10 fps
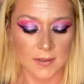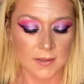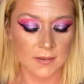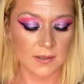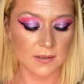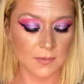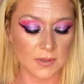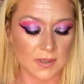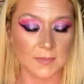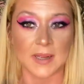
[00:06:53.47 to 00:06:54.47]
Let me
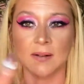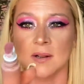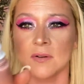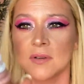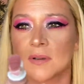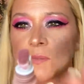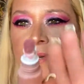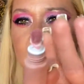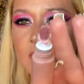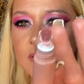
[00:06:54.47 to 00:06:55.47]
squeeze it out. There's what
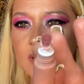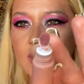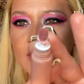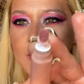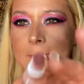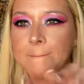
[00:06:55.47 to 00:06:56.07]
it looks like.